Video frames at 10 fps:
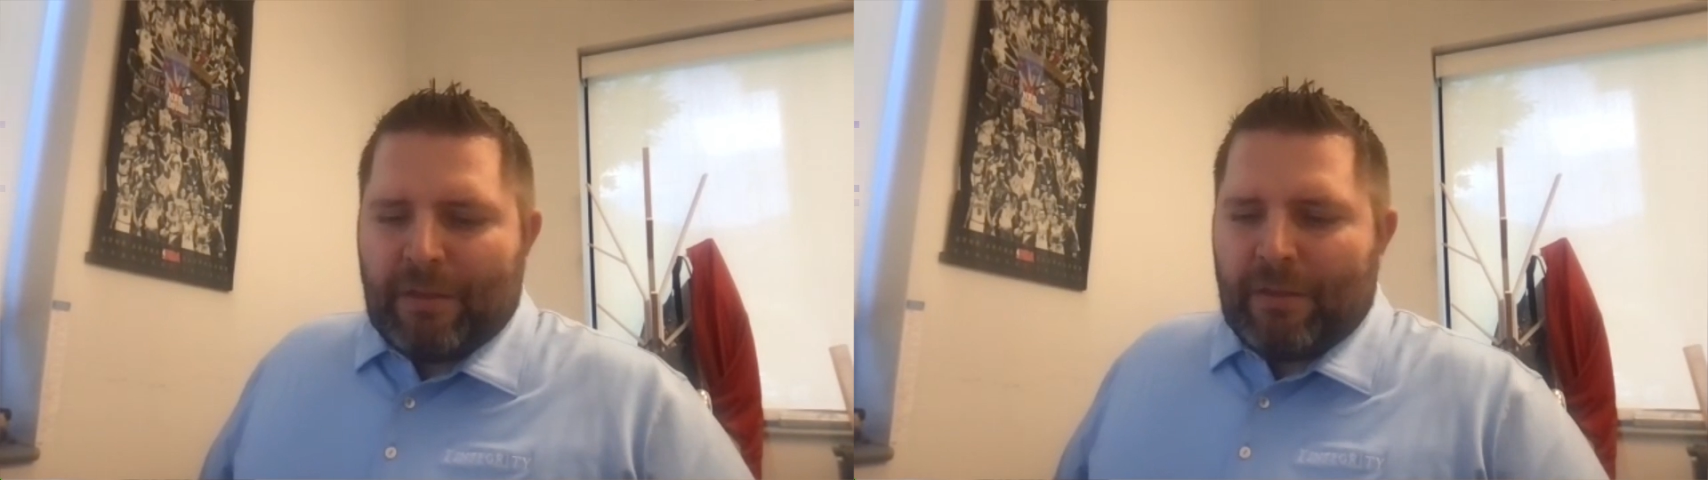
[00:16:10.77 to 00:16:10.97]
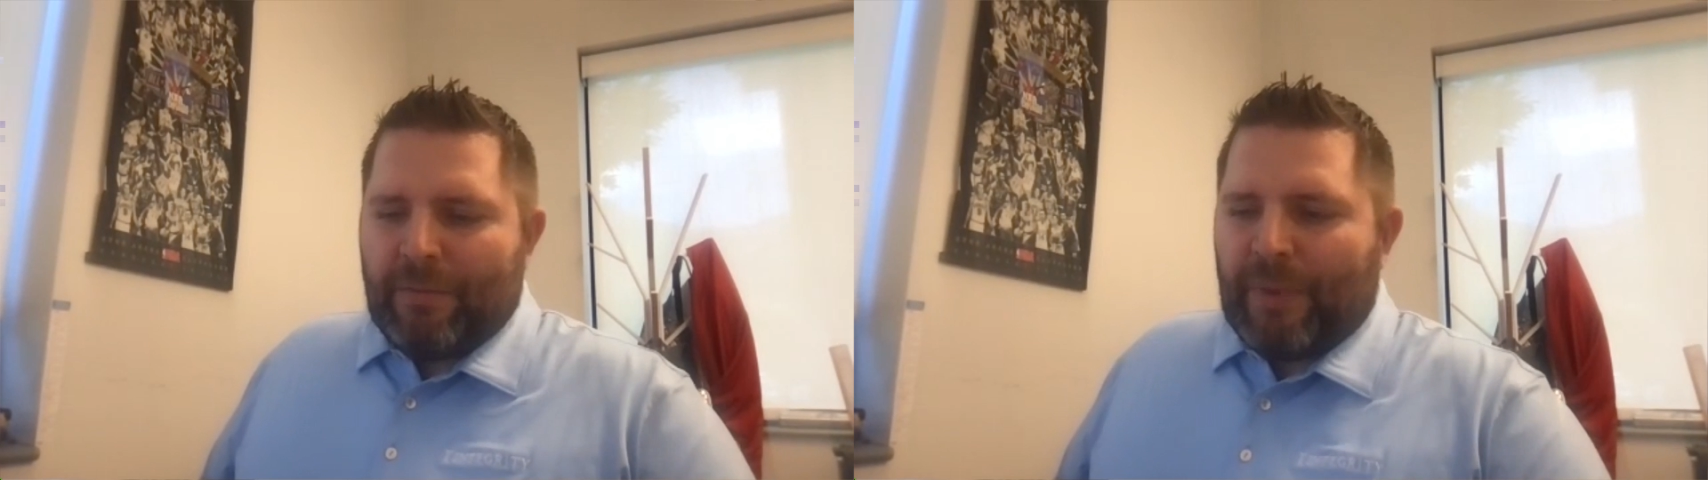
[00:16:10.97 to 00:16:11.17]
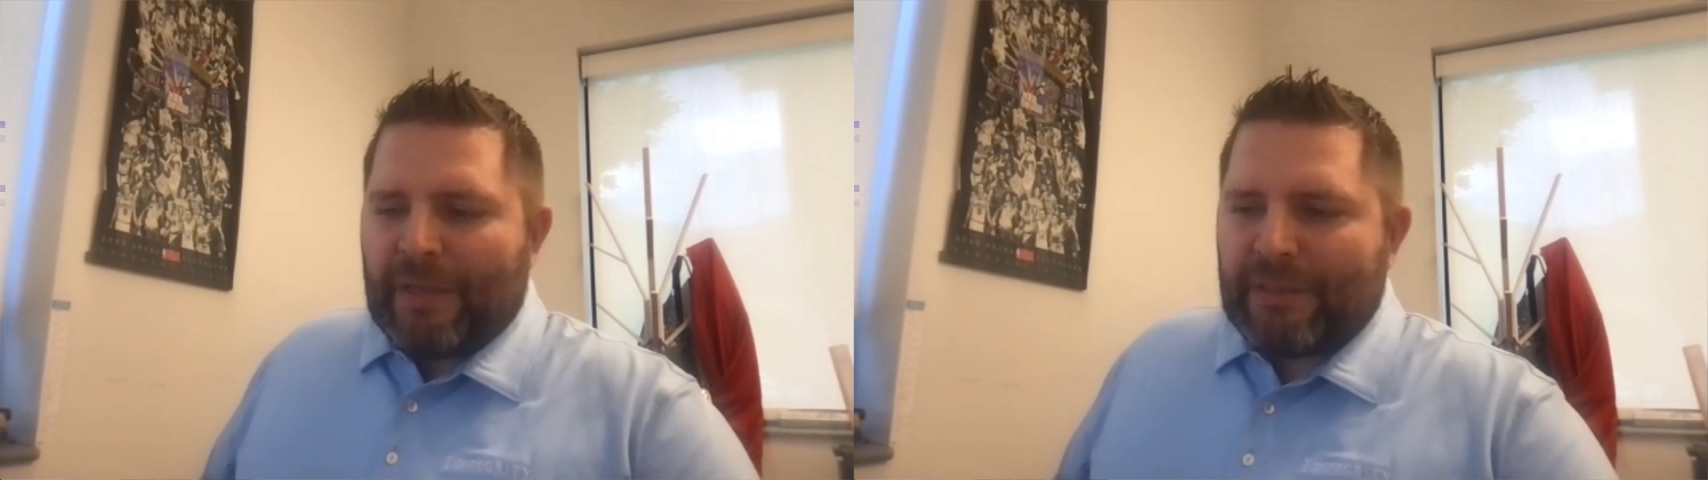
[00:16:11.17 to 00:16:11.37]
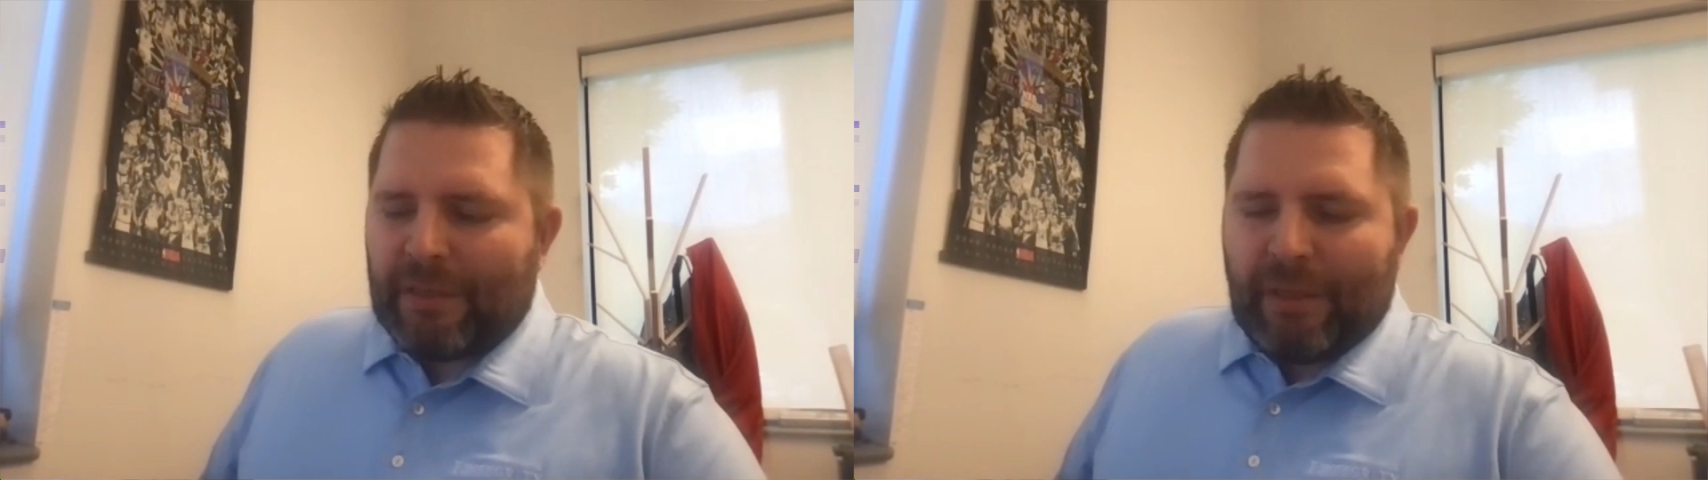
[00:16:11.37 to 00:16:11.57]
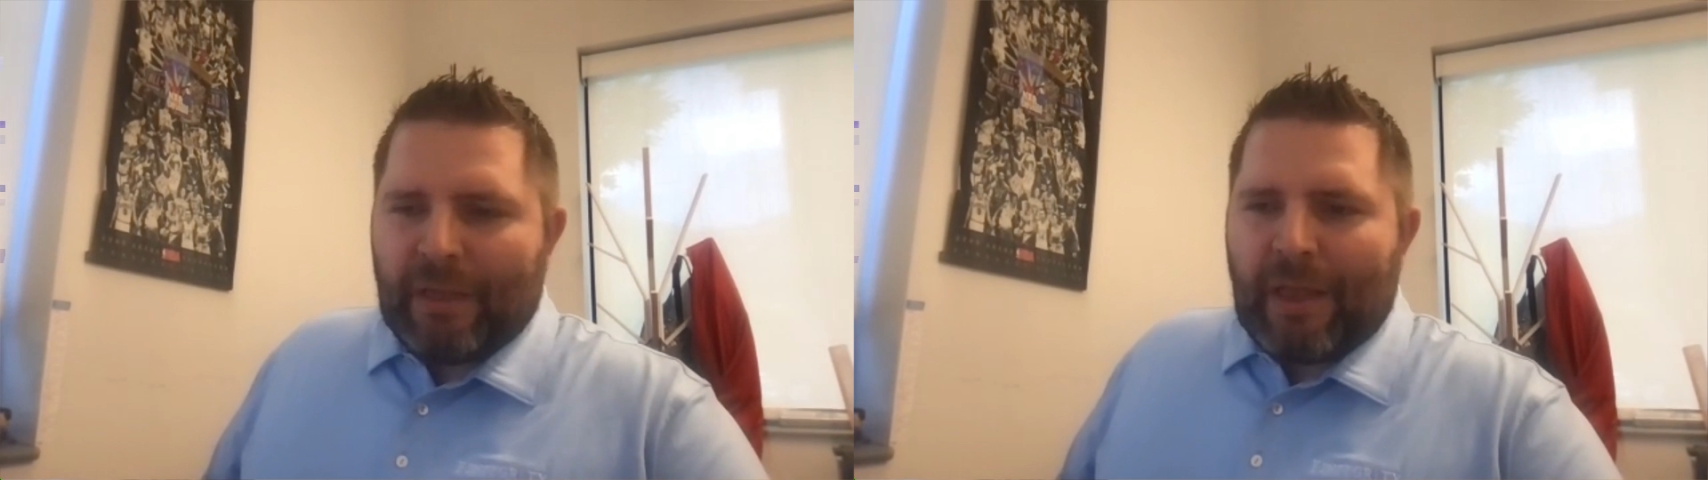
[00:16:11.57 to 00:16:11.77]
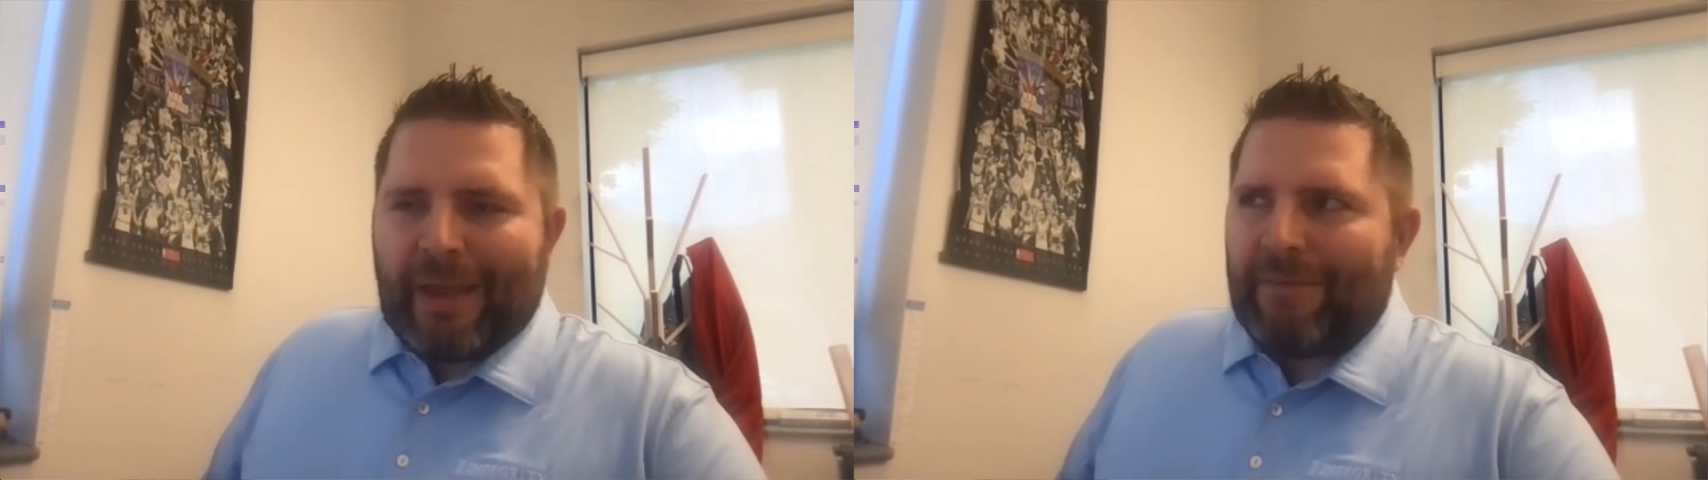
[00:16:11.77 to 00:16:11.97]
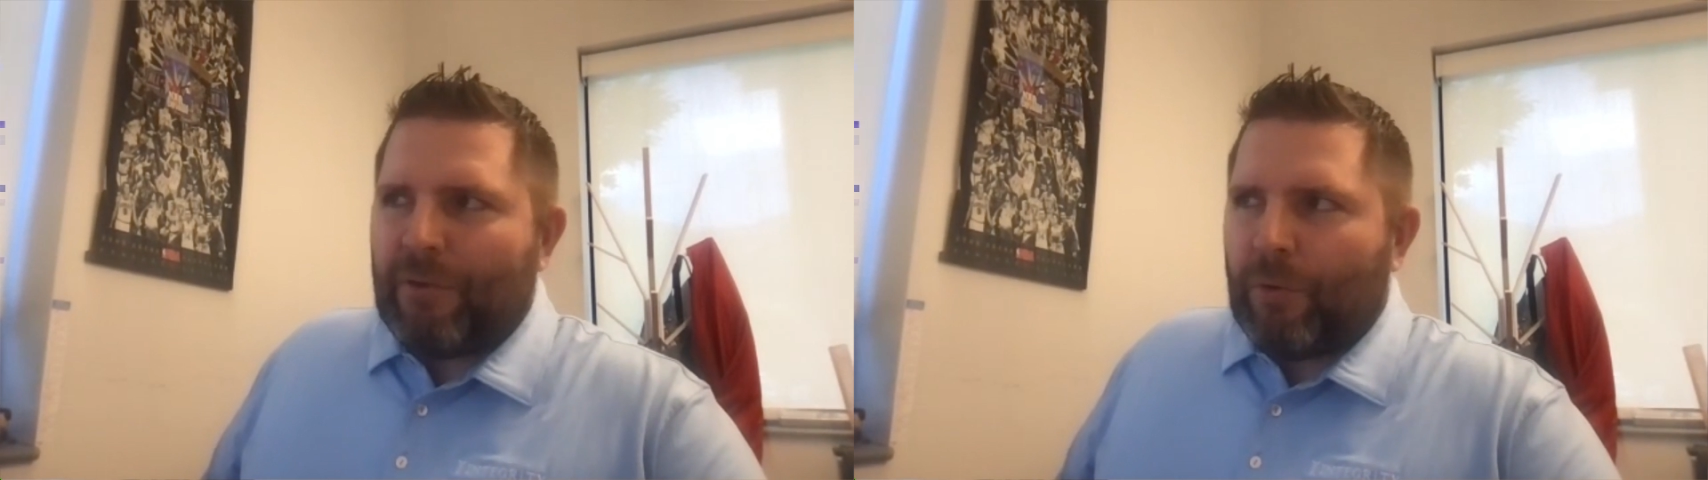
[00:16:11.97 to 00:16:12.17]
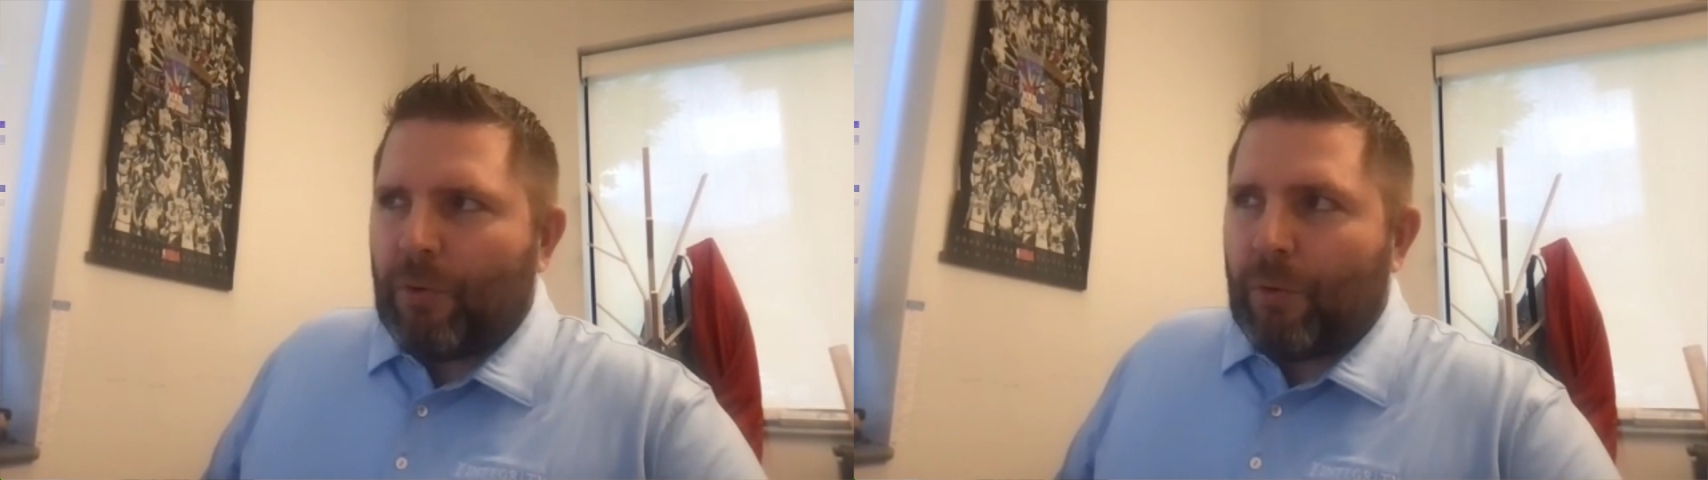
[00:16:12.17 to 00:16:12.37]
basically like if you
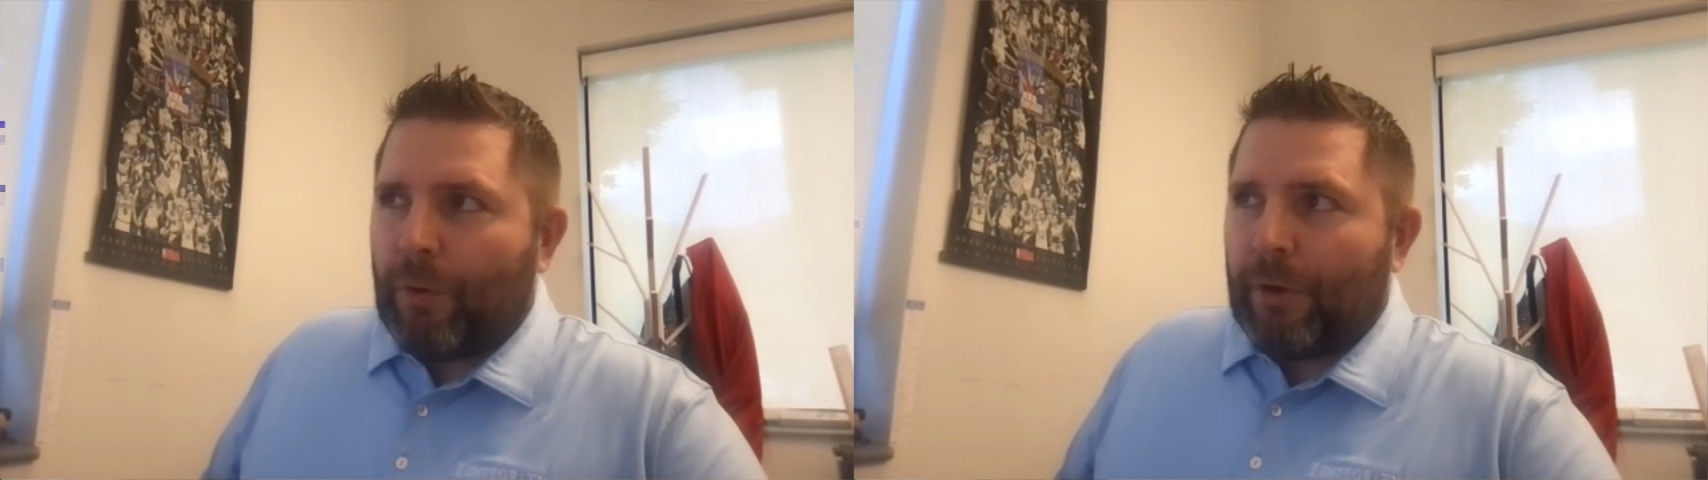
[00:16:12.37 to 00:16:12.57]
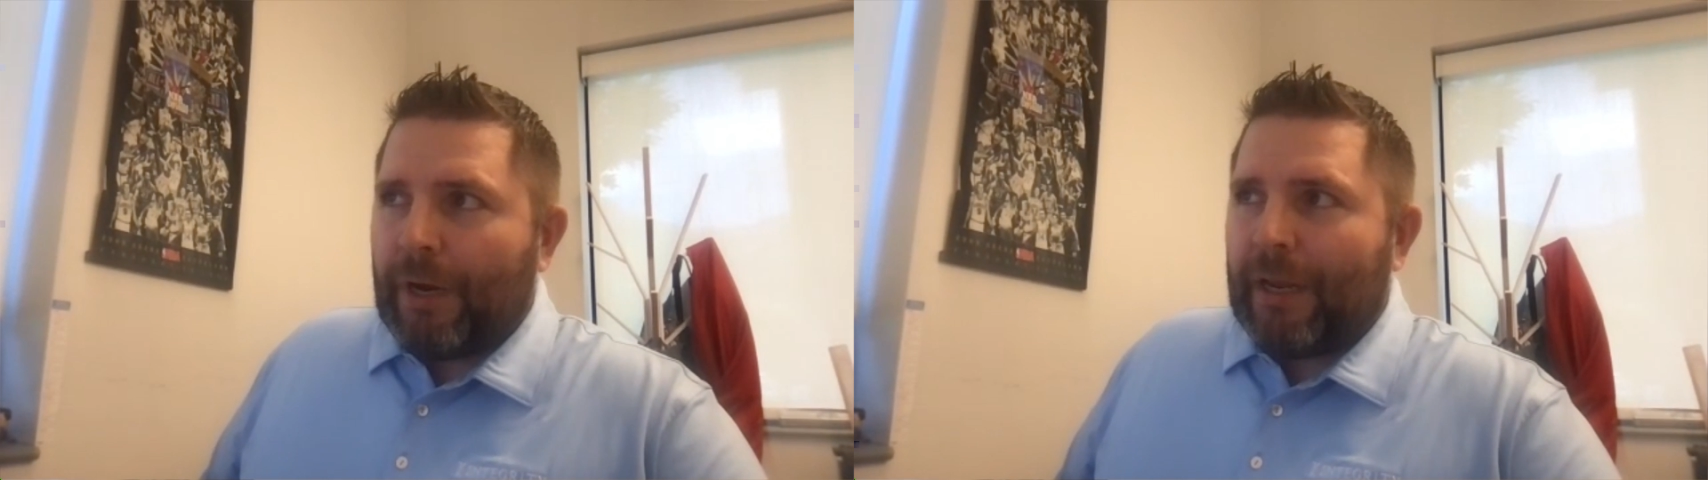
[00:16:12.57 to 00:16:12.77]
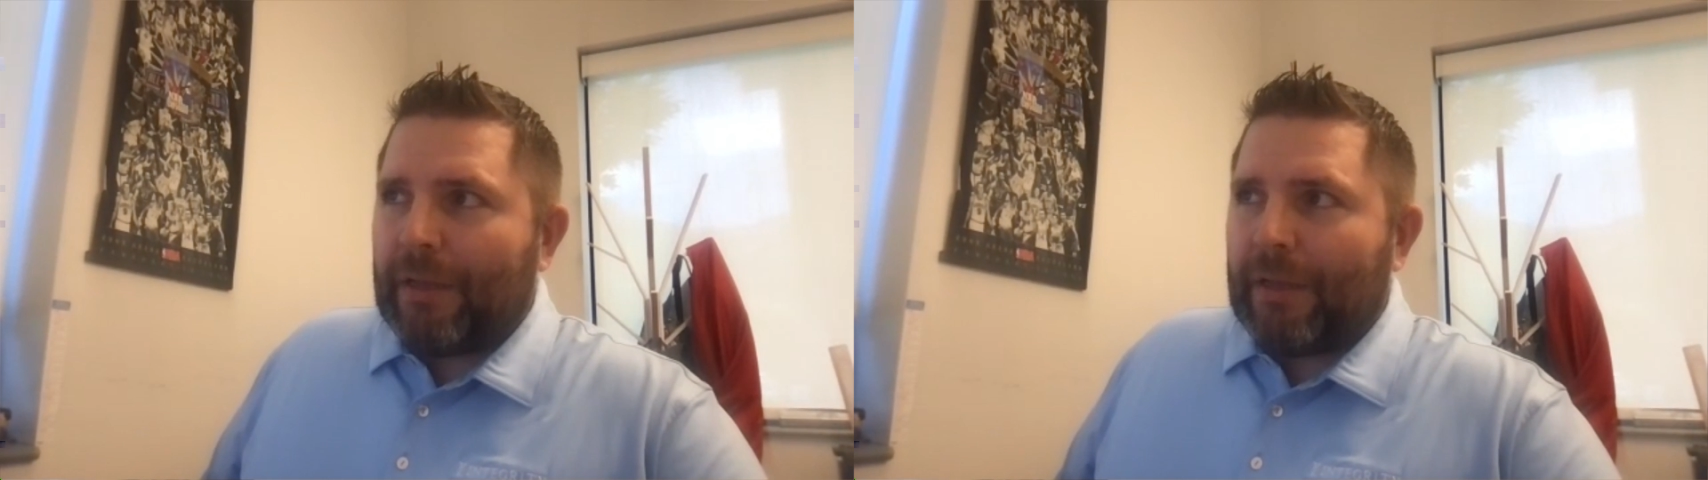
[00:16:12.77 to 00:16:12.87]
were ordering